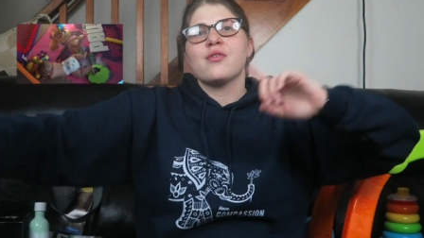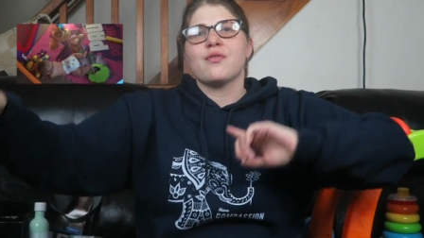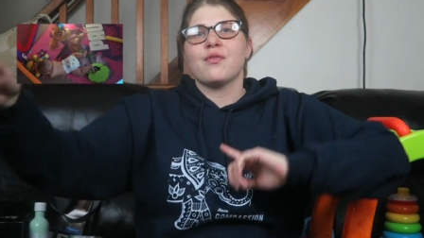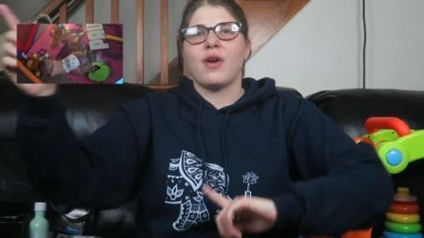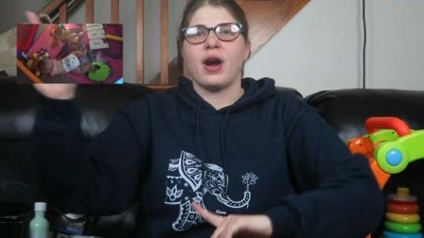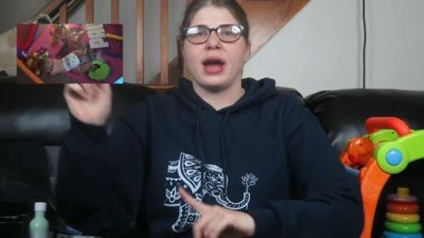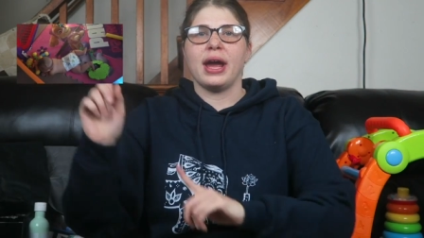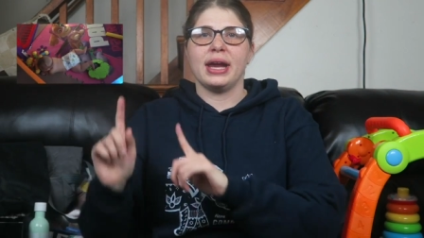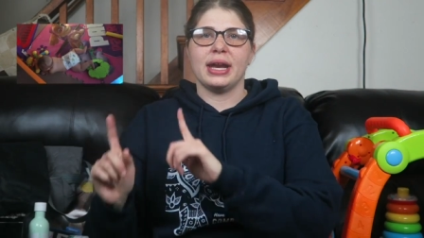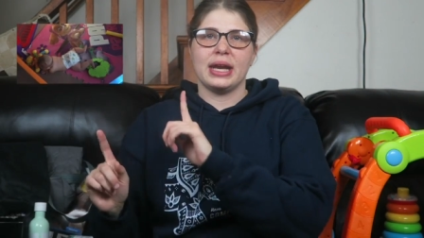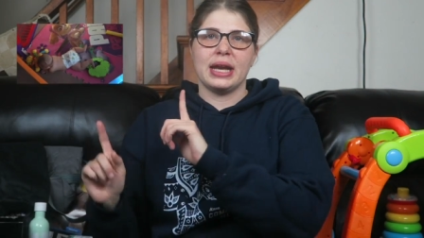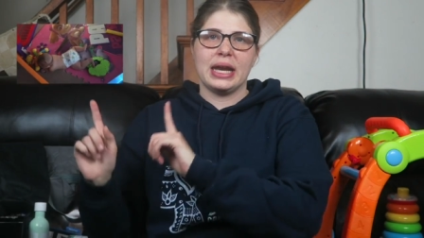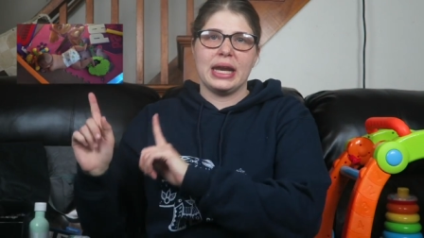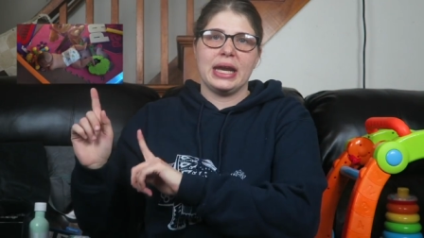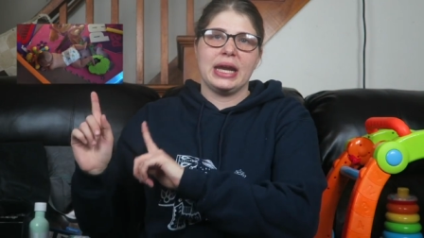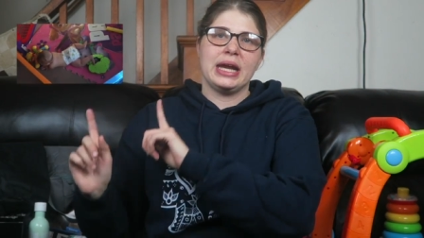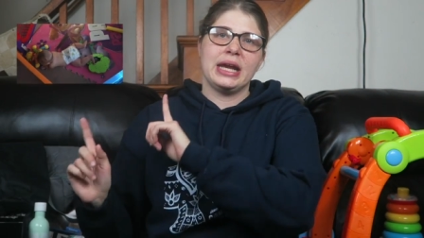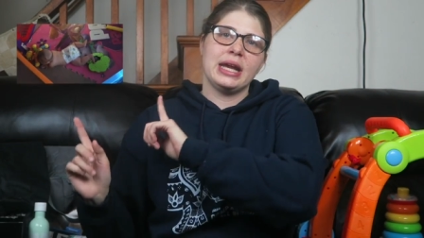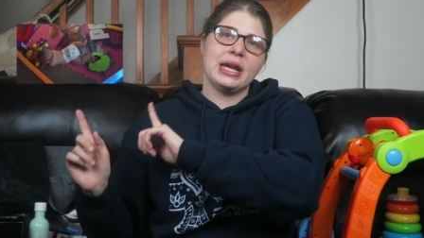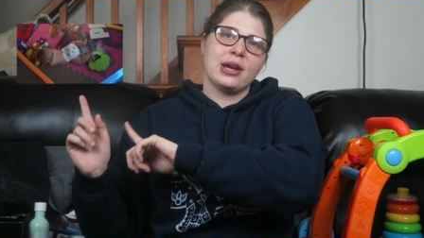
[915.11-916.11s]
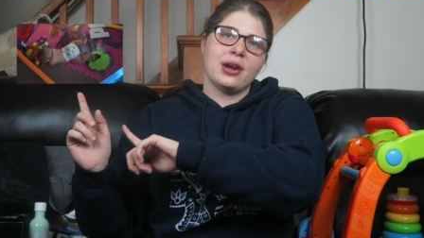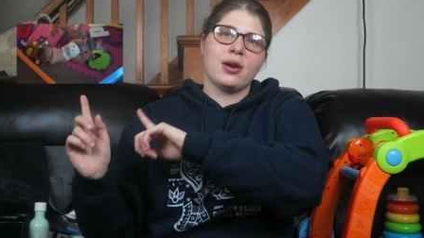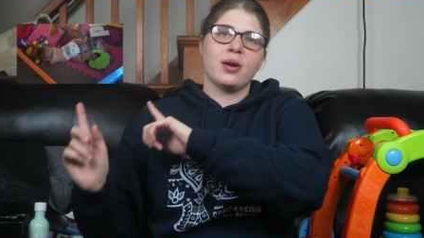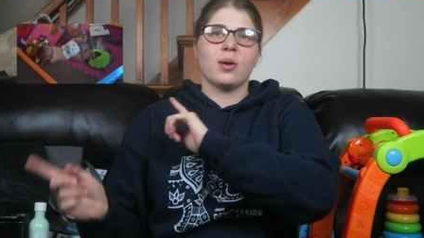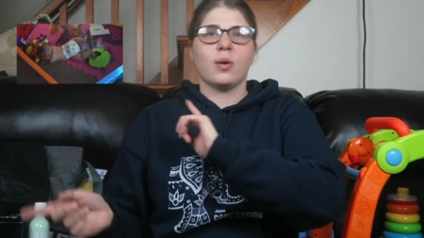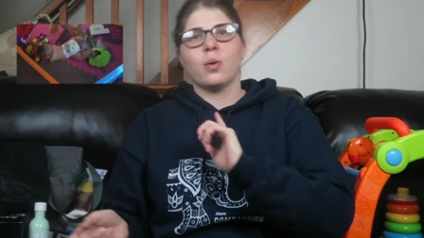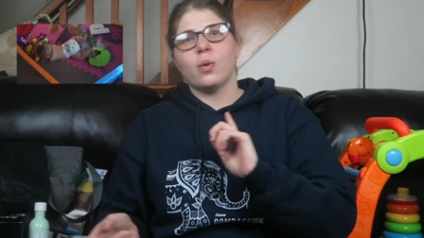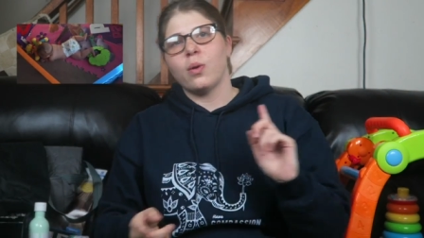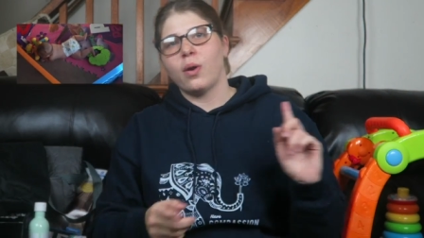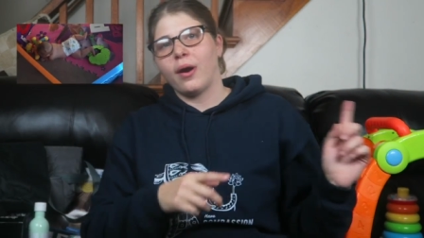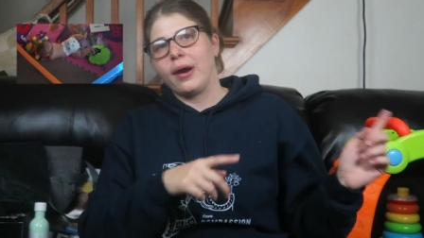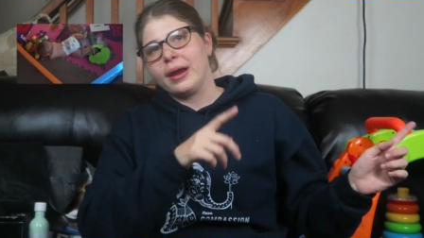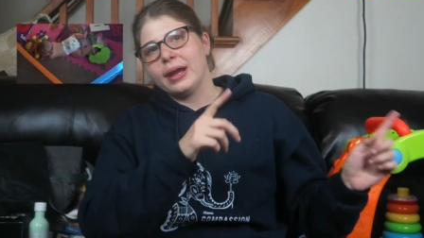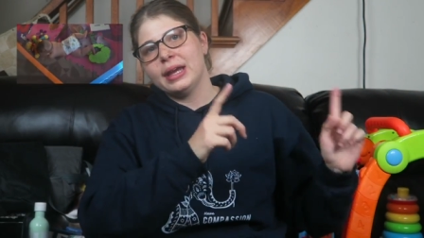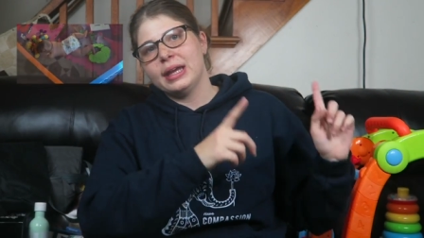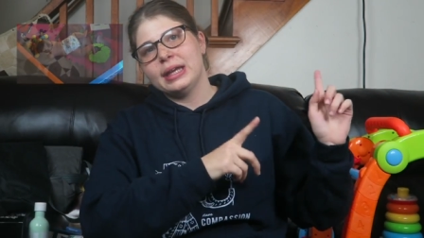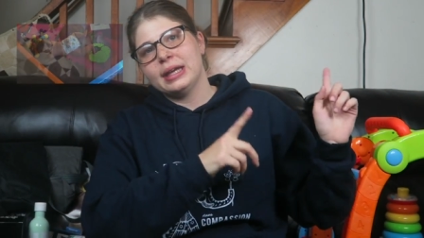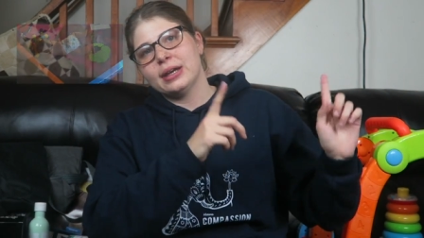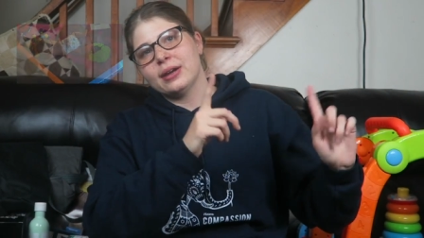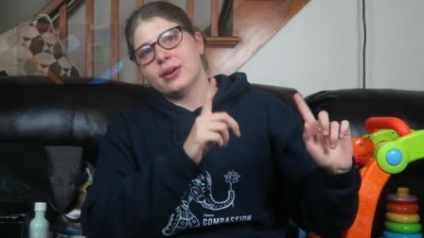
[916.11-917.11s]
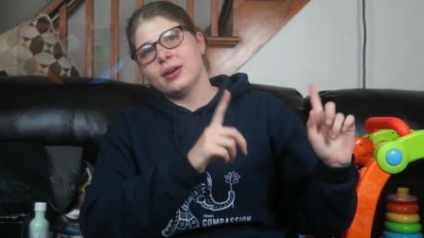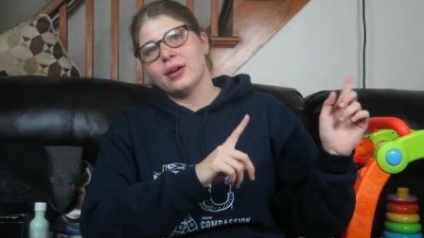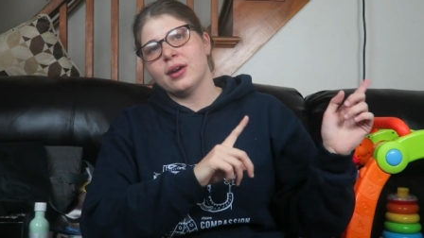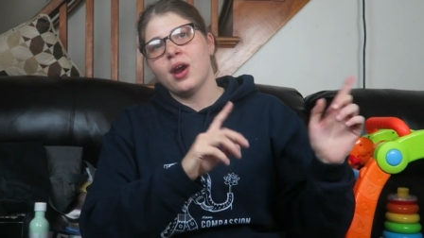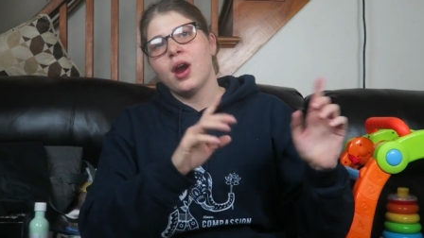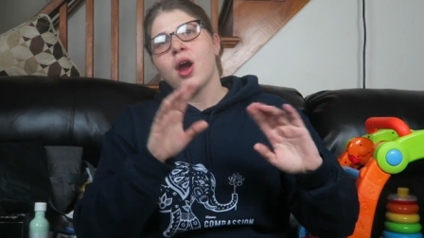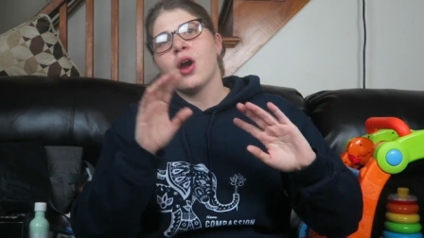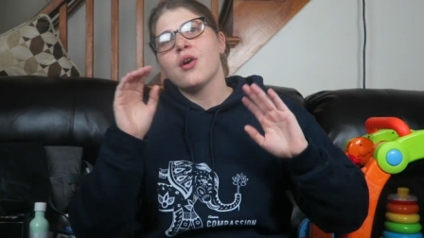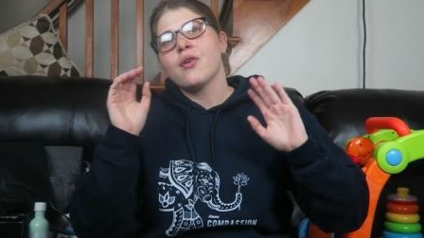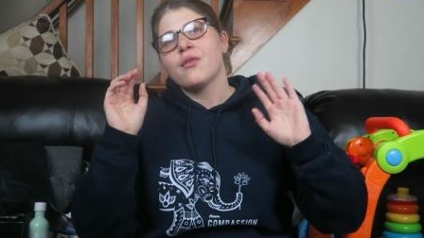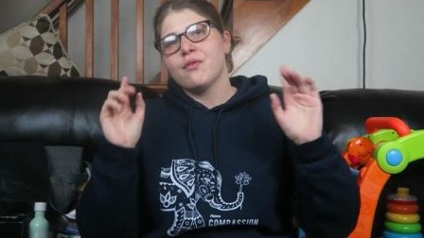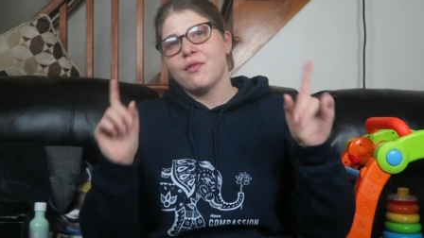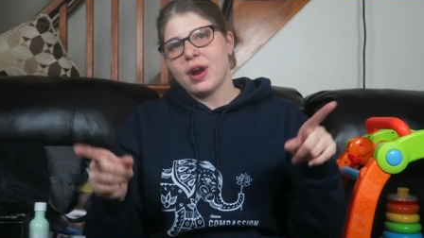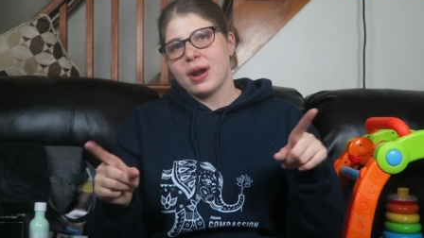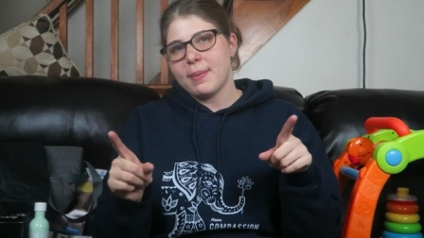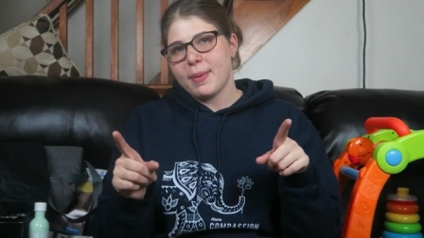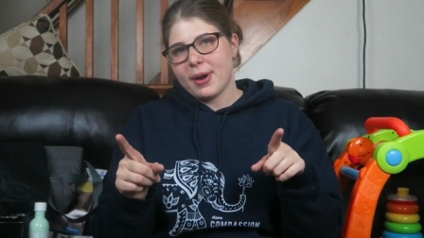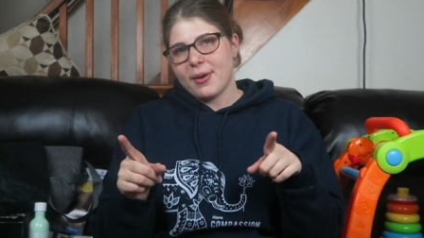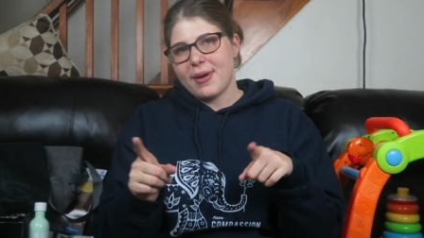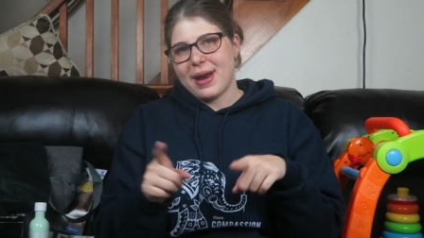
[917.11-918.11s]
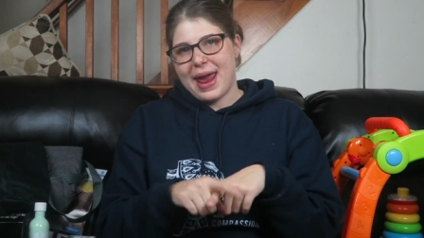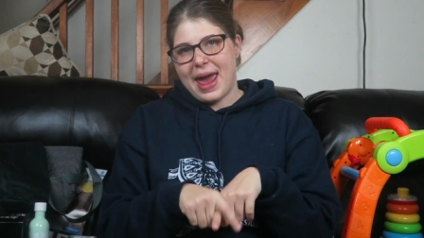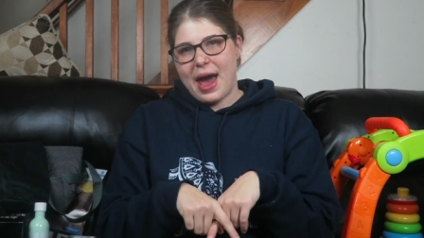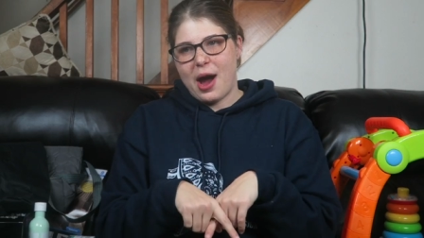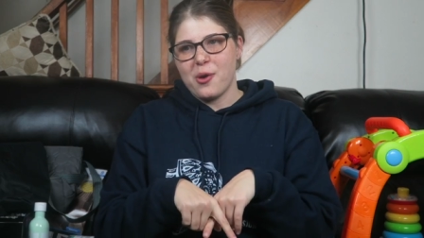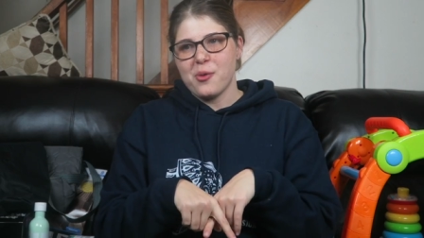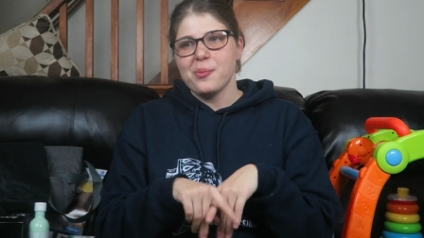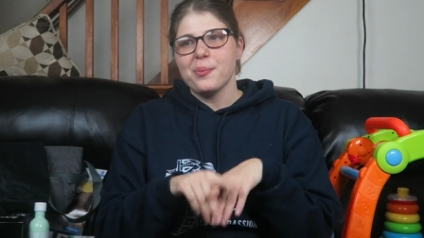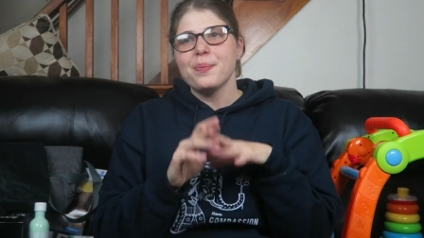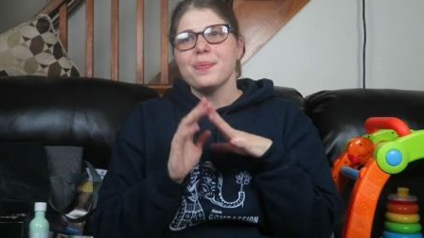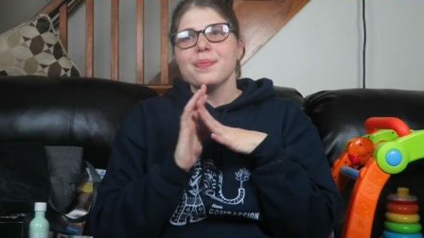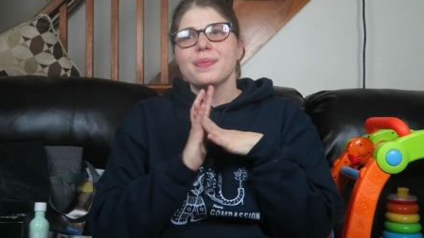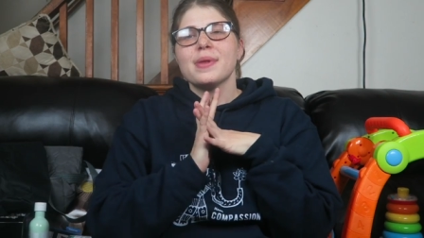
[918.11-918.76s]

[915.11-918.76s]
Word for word: right here or here, right about now,